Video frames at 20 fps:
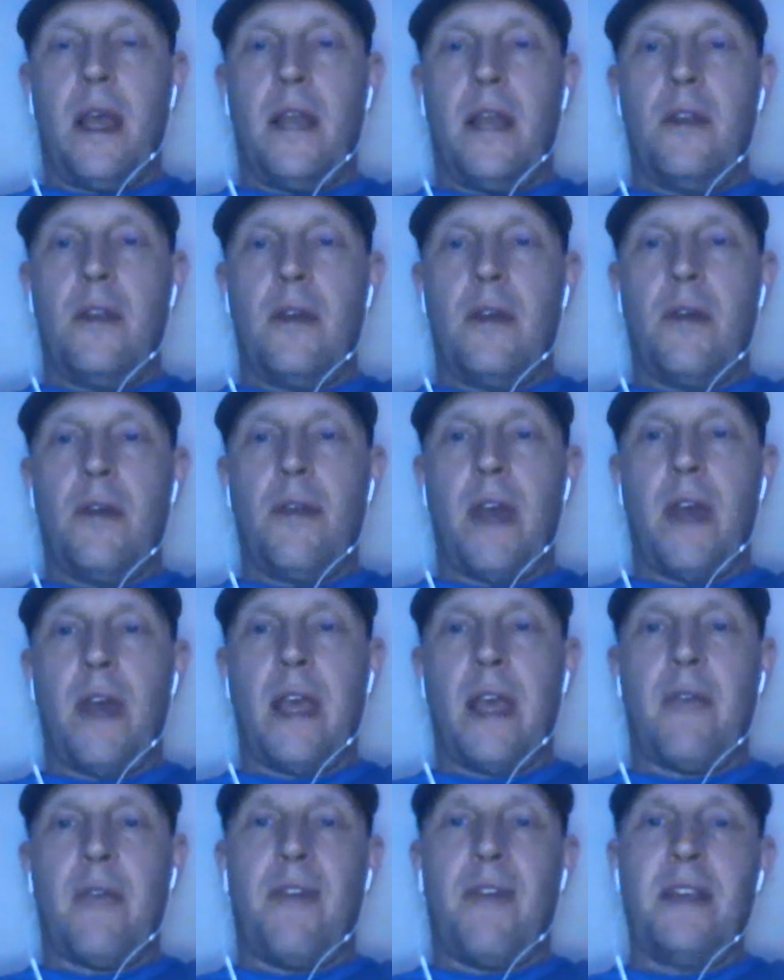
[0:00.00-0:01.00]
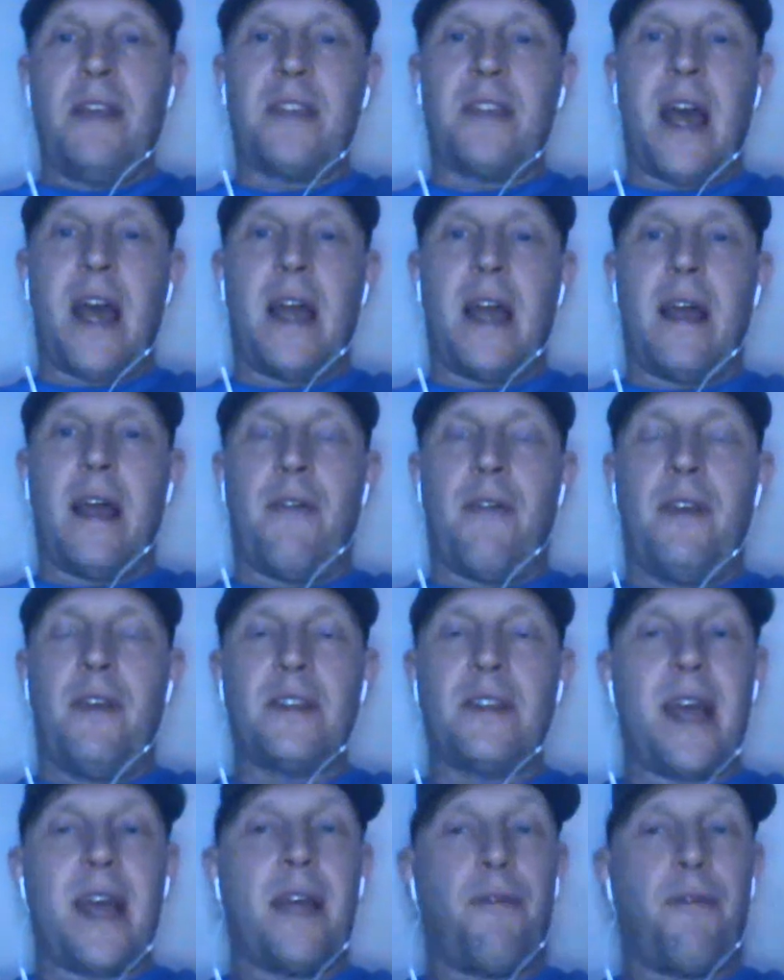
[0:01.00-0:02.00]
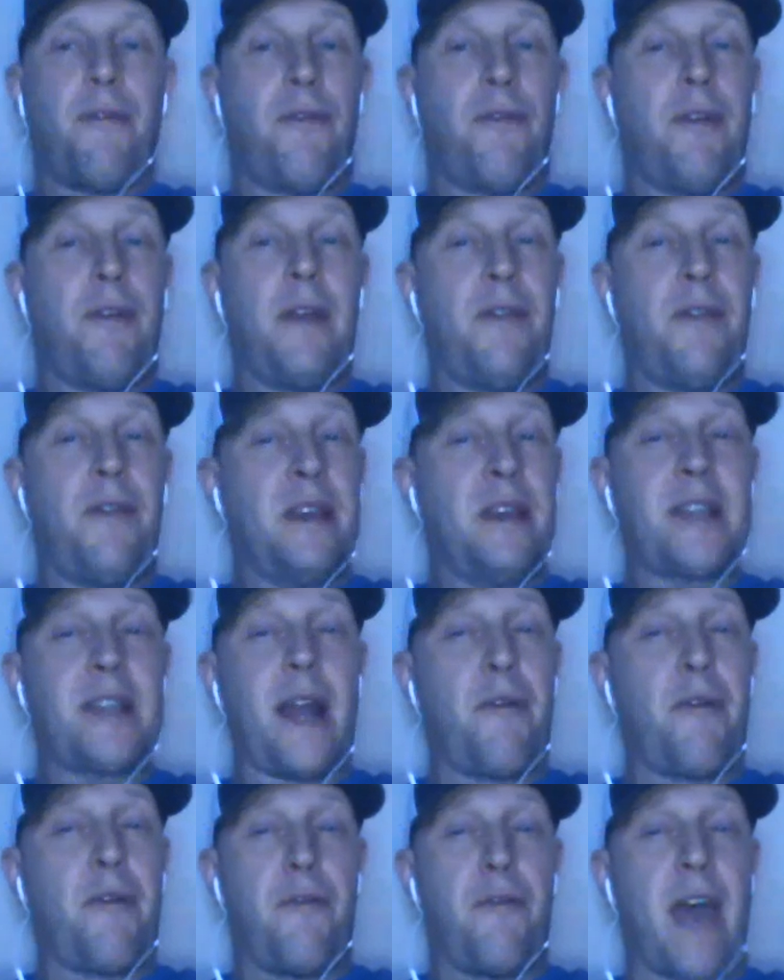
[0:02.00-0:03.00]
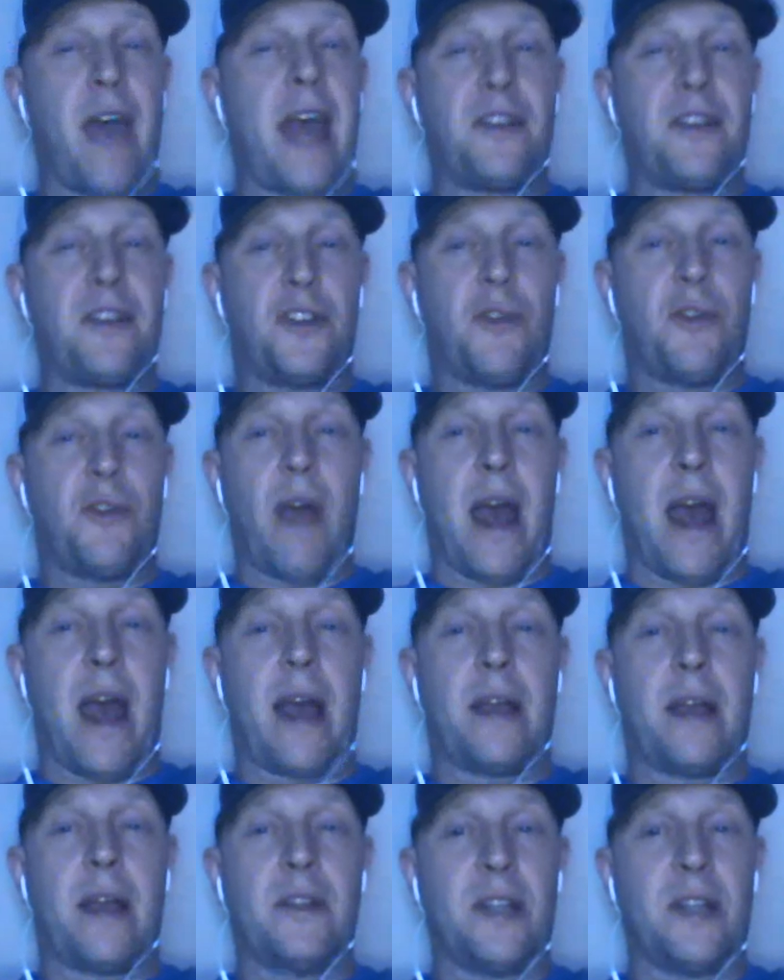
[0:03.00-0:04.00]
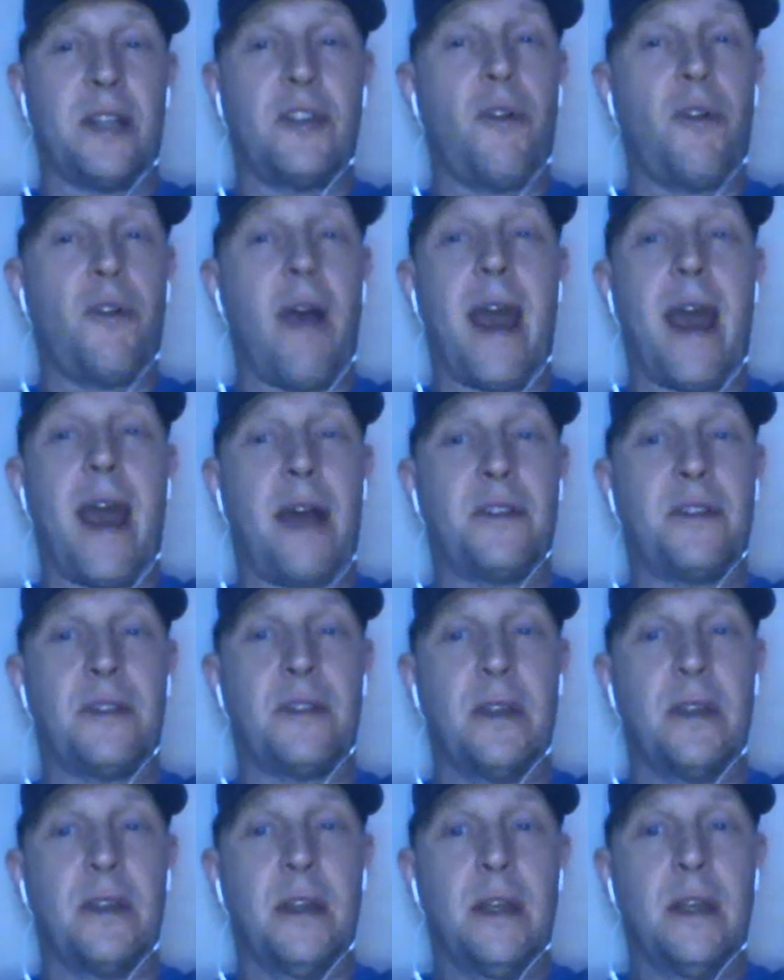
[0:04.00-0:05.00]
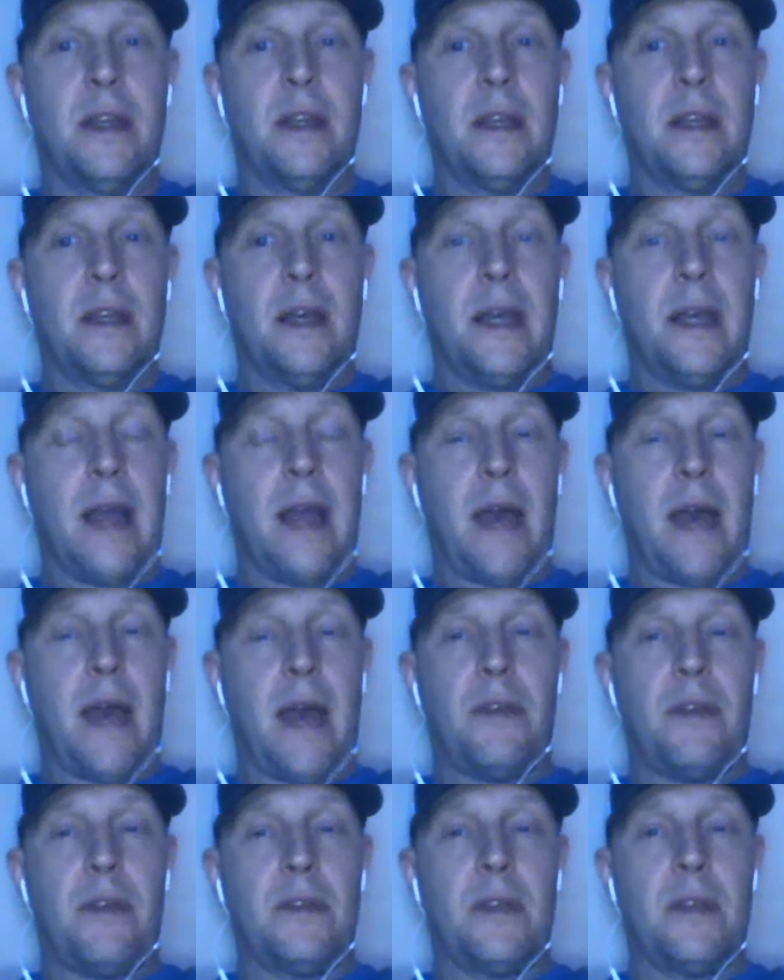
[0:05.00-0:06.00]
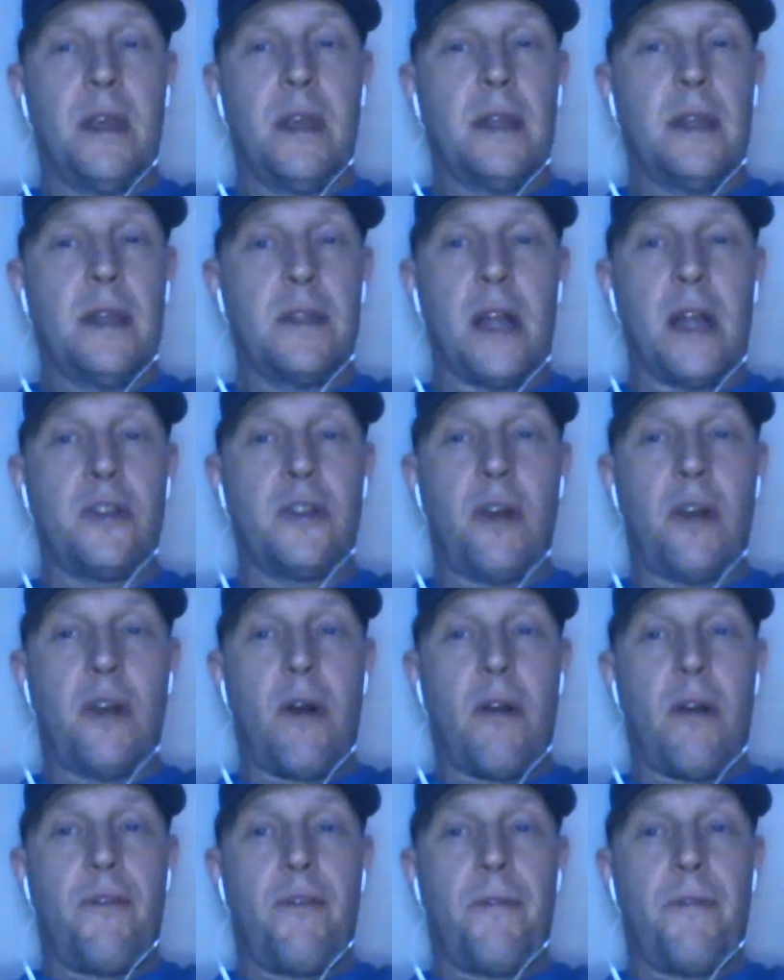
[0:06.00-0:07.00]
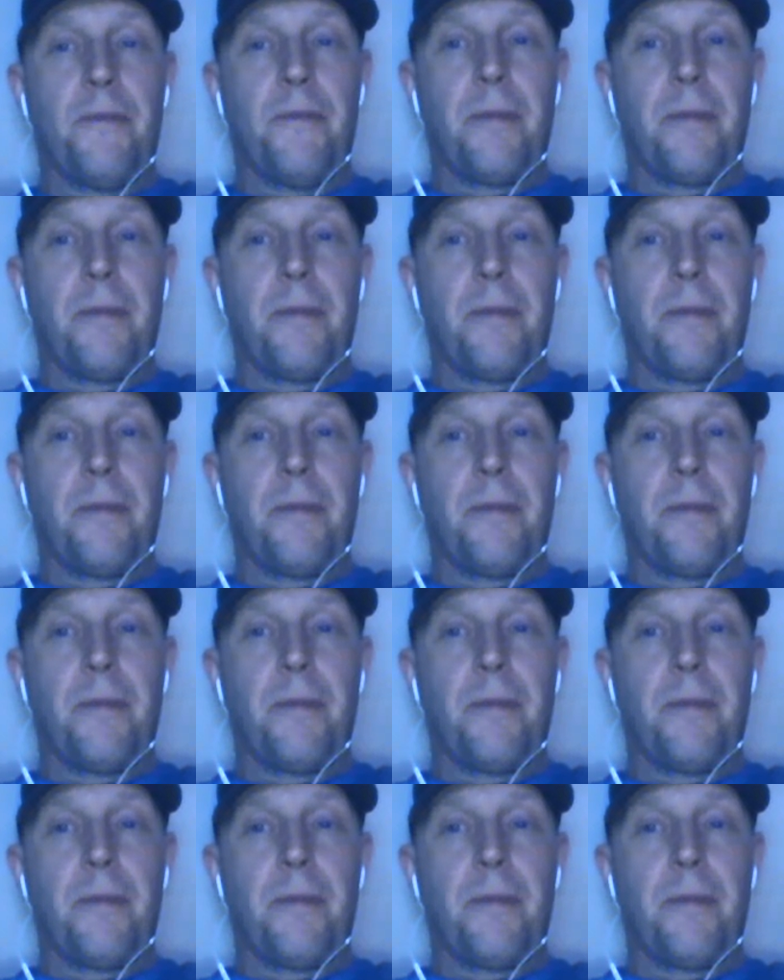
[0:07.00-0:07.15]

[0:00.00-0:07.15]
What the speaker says: And you think if he's got a fast track, because that's grass in Athens, it's not turf.